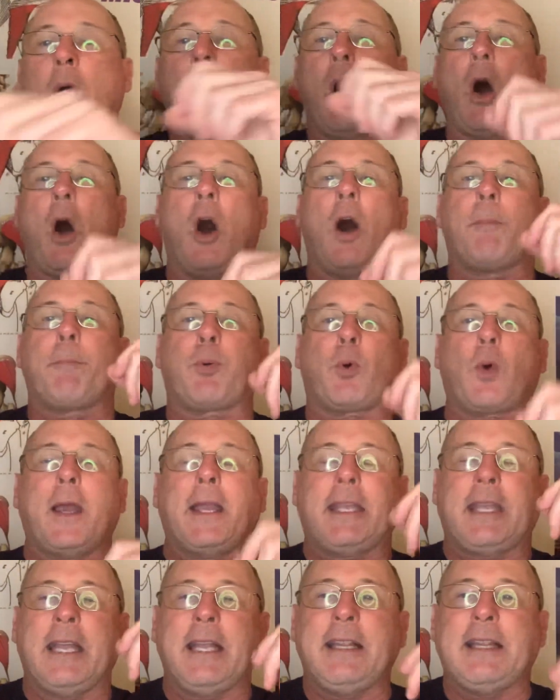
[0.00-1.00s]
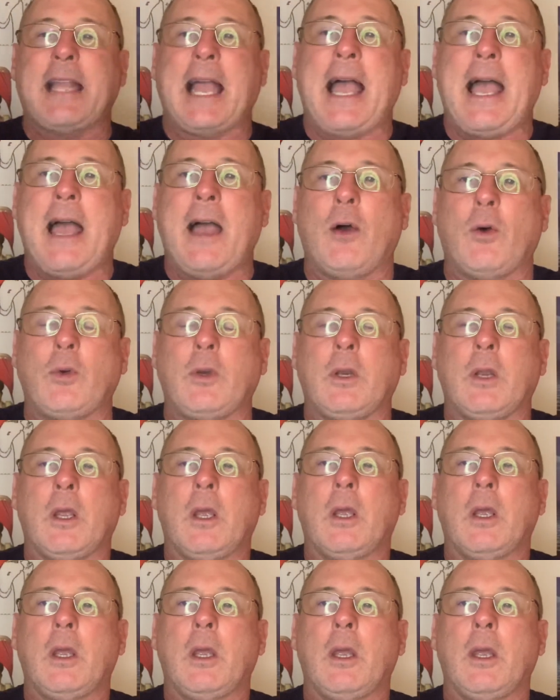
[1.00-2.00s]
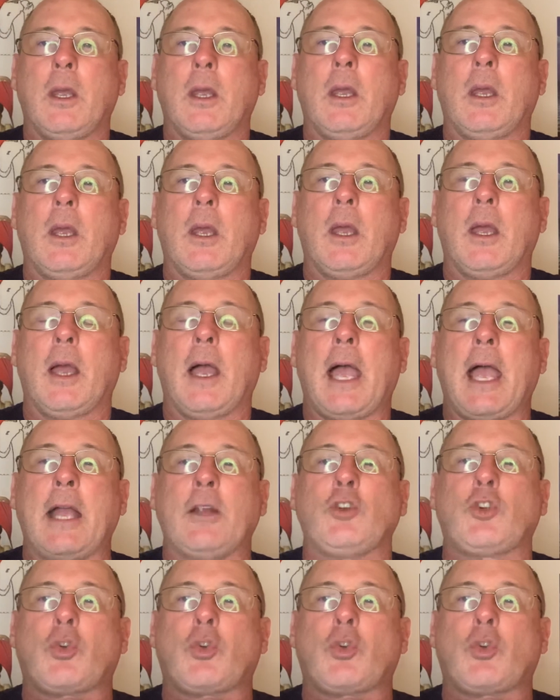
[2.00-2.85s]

are breaking down and